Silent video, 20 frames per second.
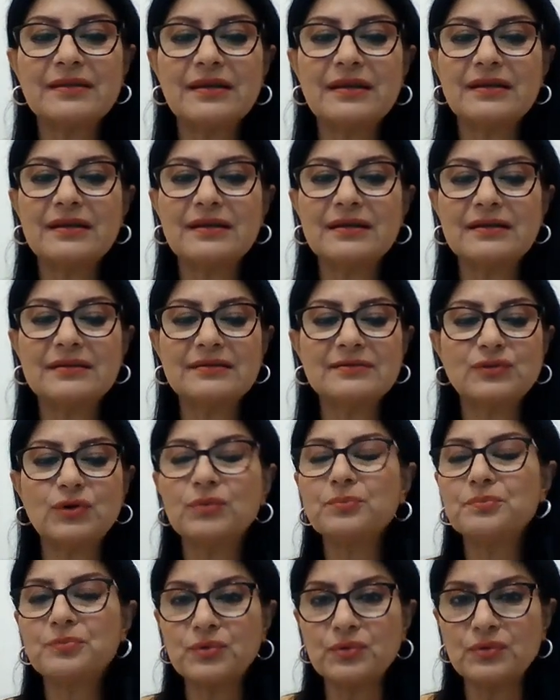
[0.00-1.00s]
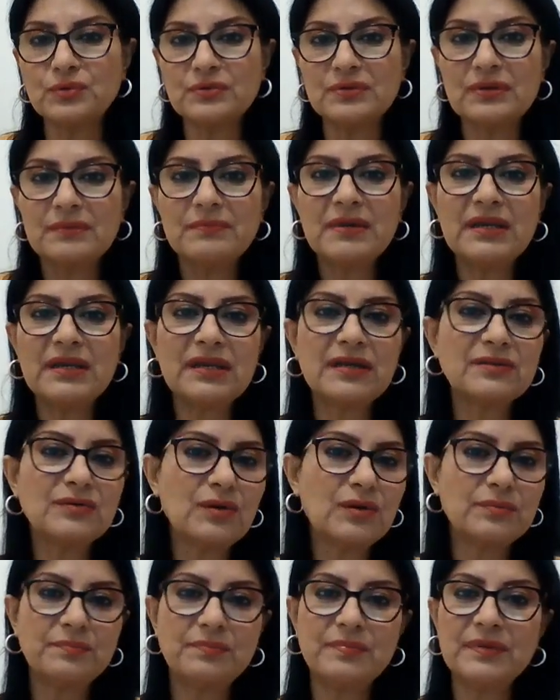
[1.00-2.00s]
uh, don't brood meaning
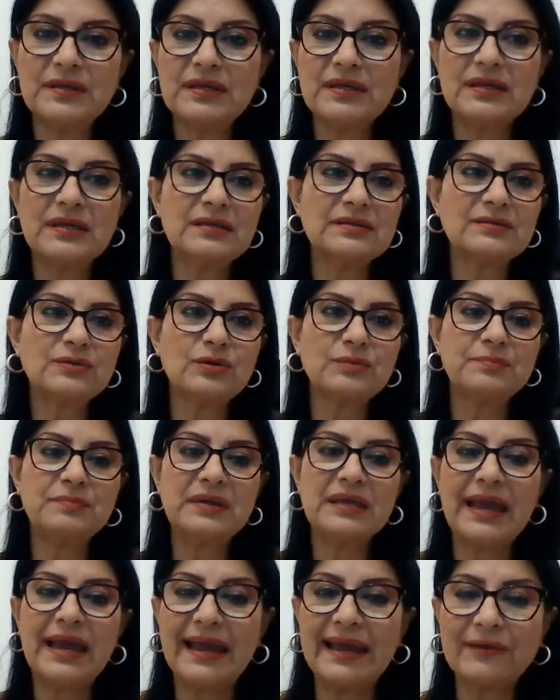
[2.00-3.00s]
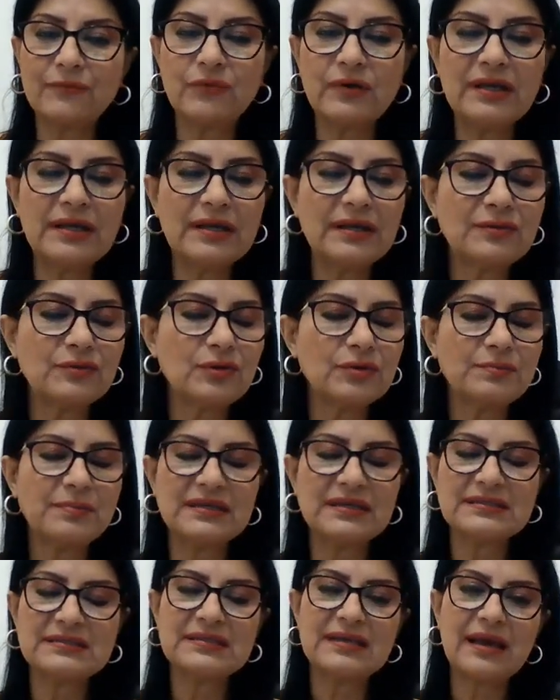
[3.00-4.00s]
don't be don't be angry don't
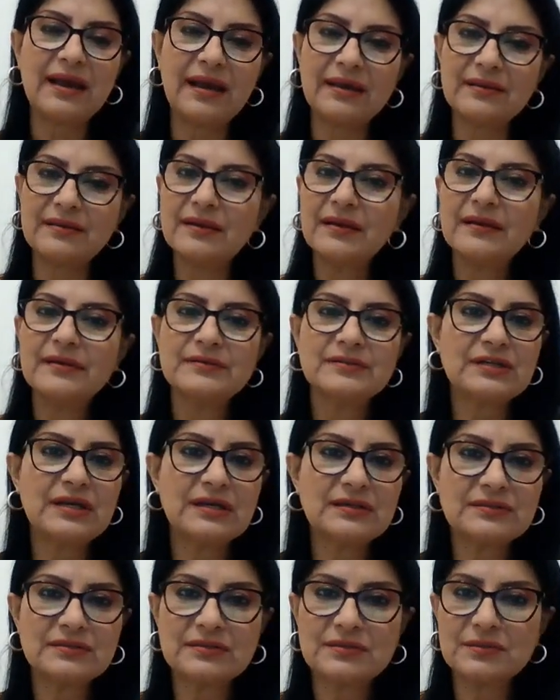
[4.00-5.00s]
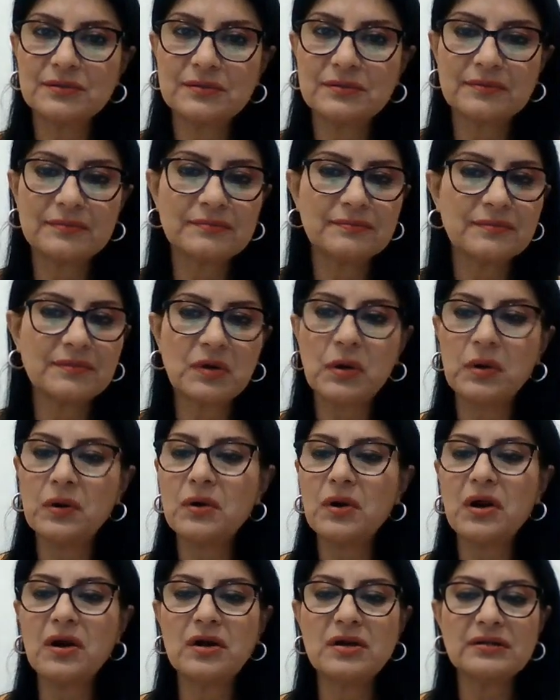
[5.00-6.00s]
be sad just
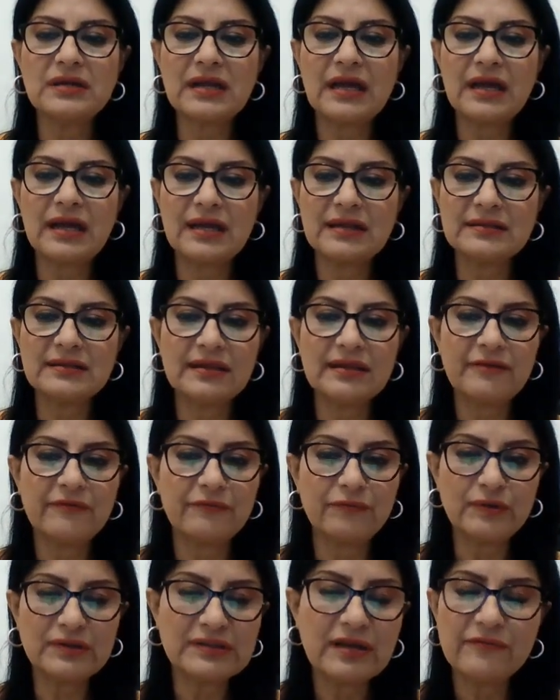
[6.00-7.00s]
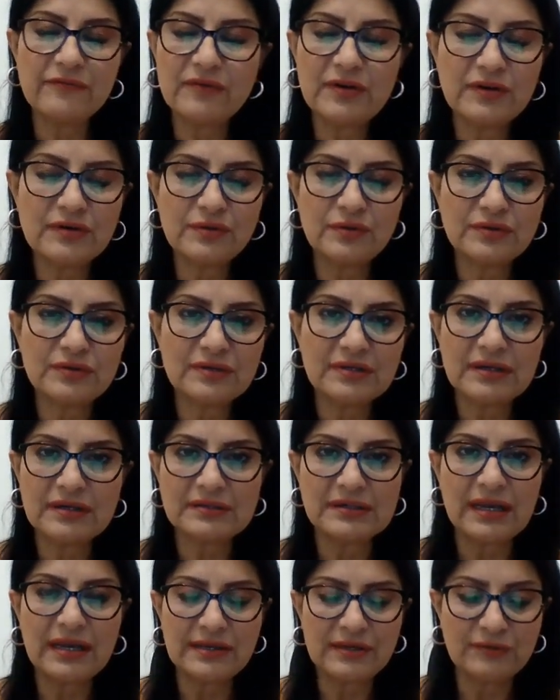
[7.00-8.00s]
go on and live whatever your uh,
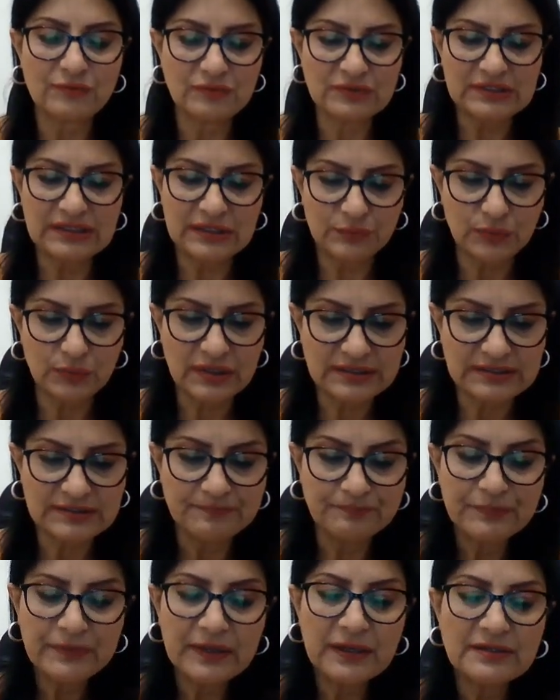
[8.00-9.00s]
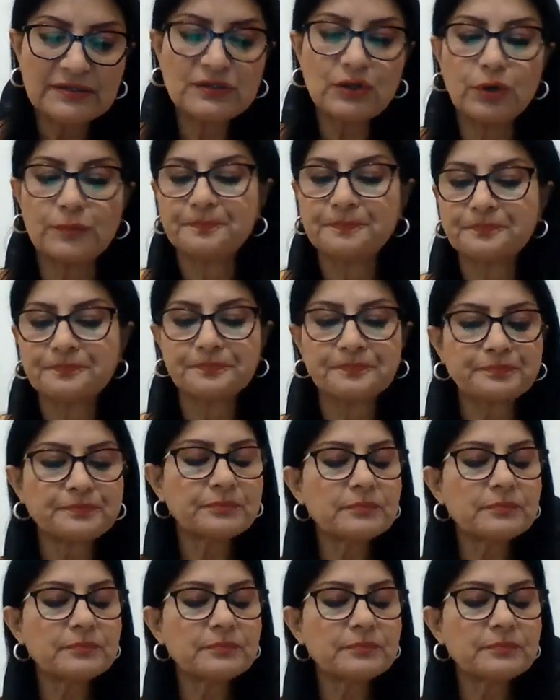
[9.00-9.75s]
daily routine was so